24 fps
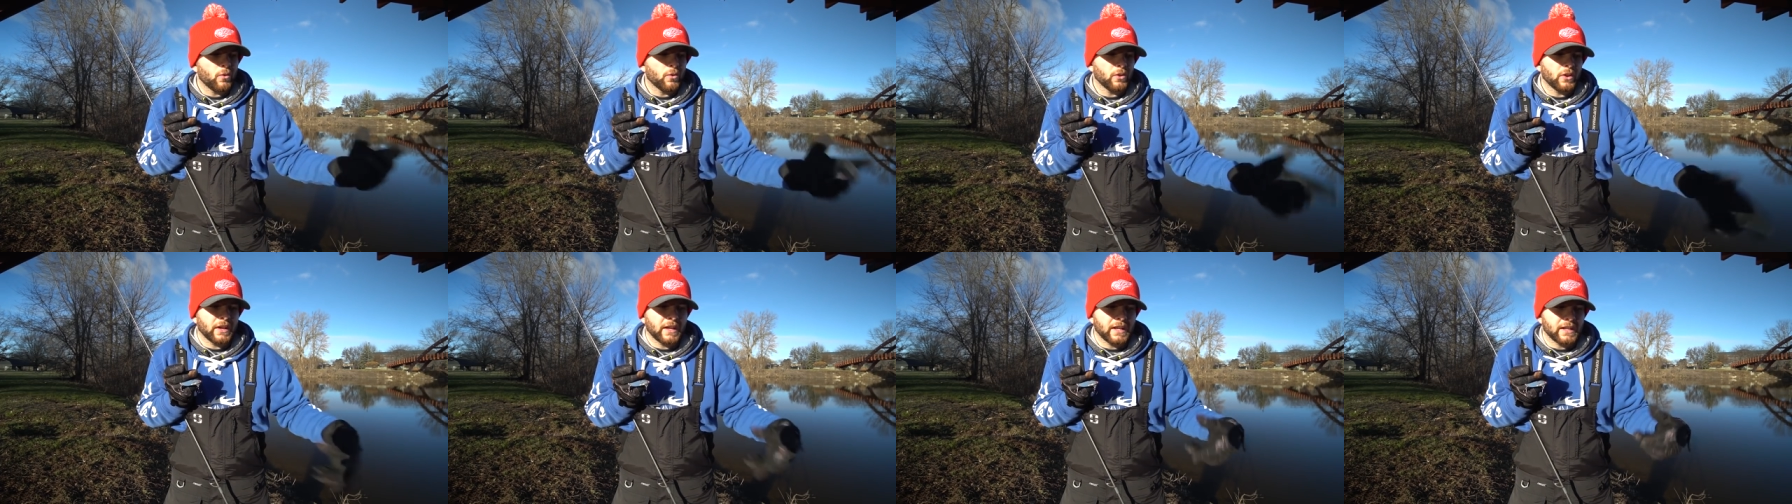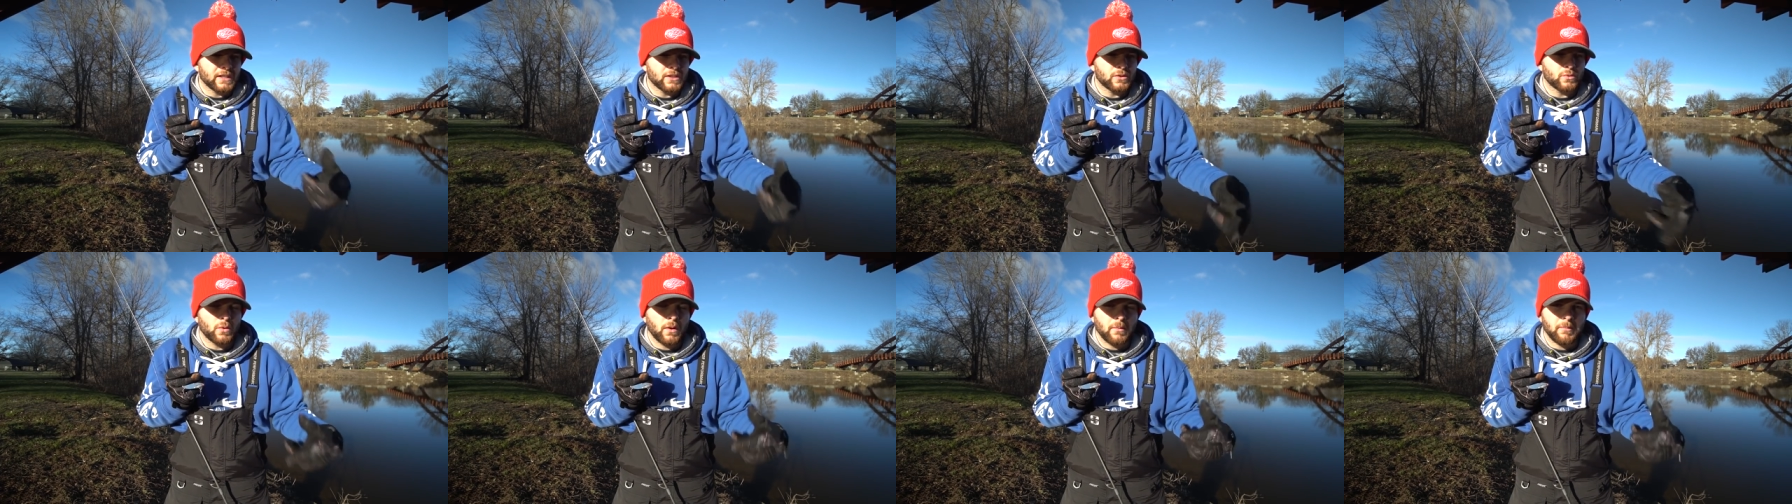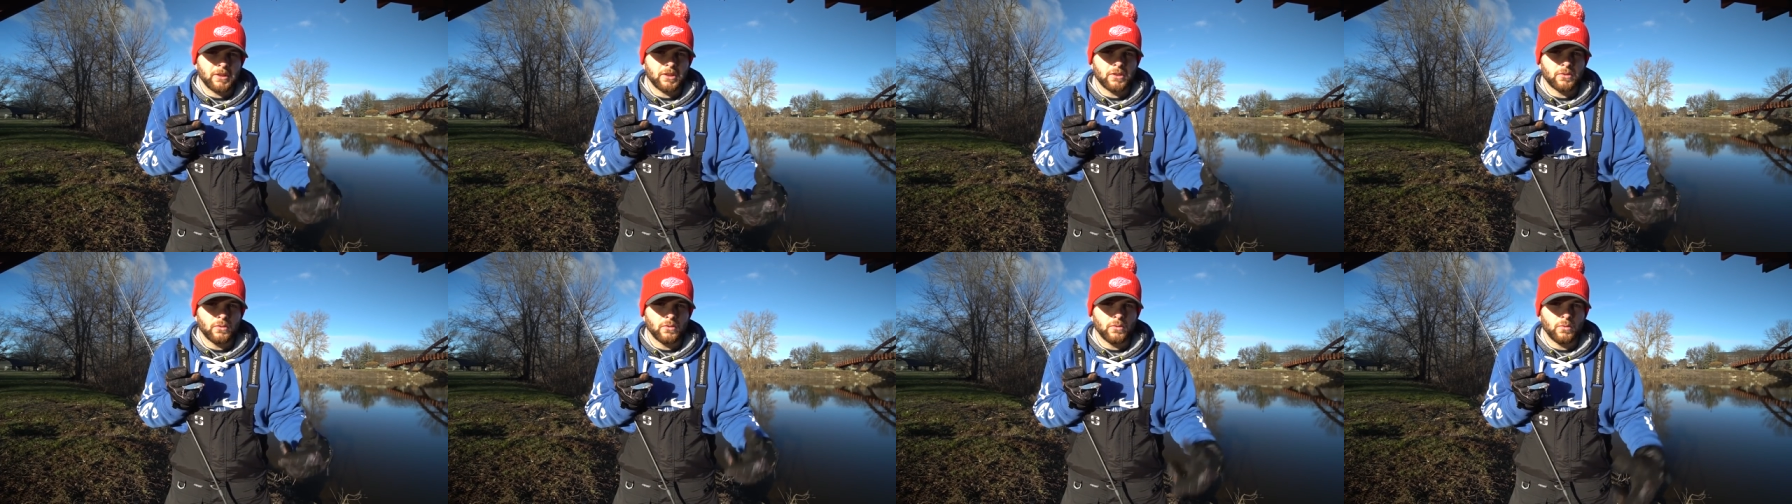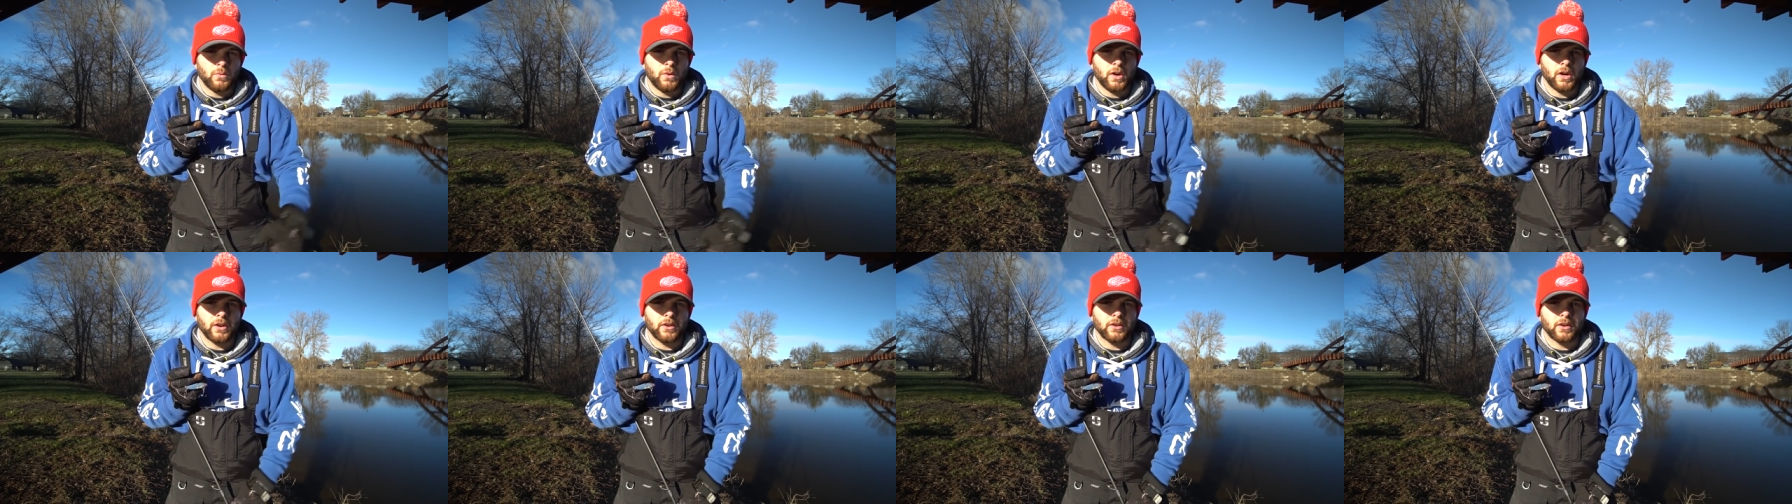or they can swim it through the
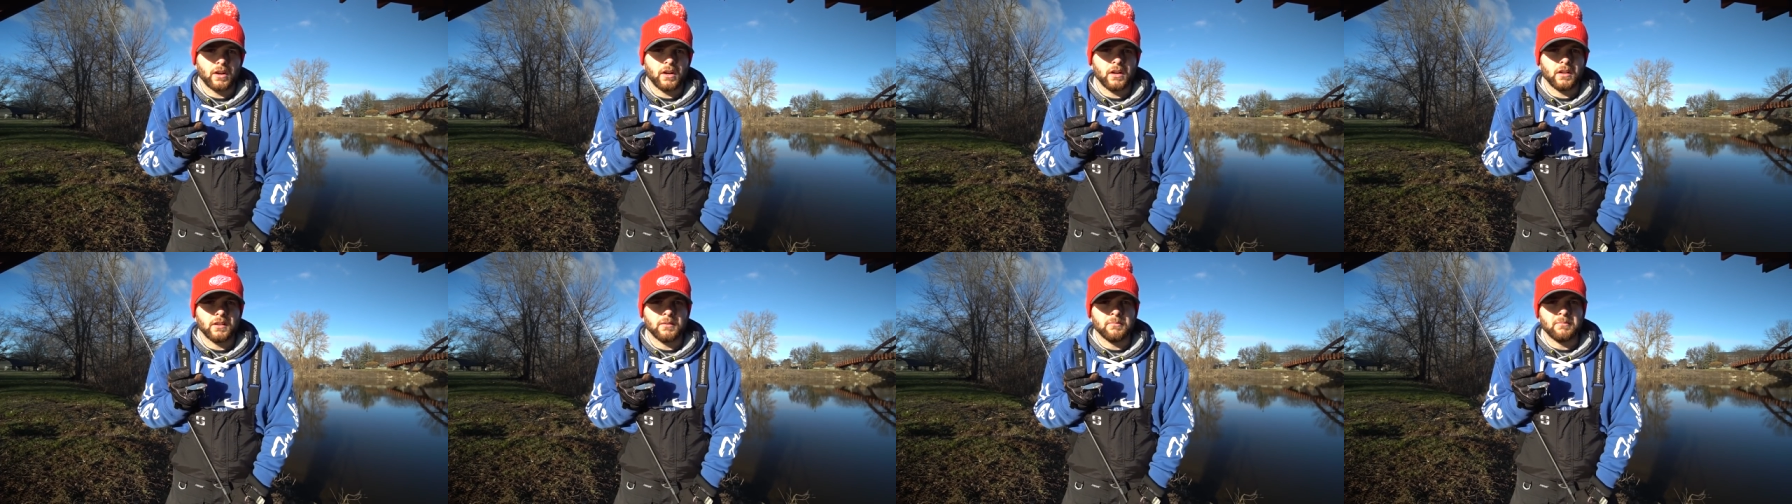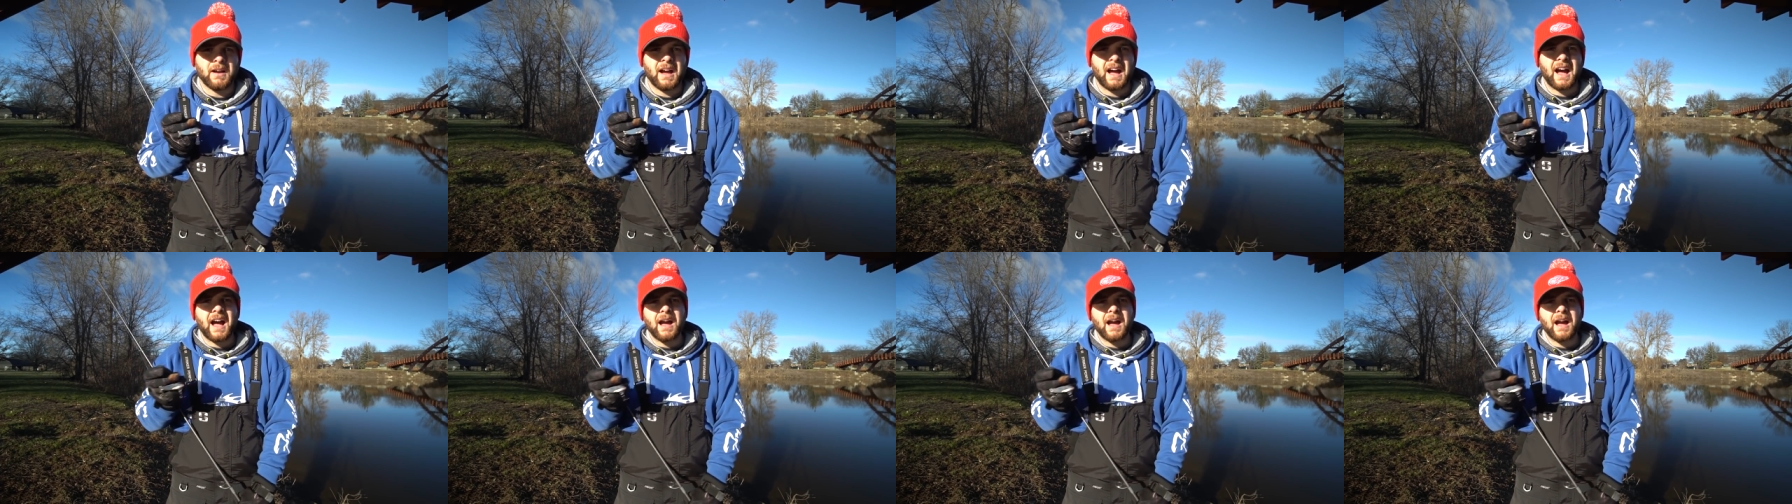water column.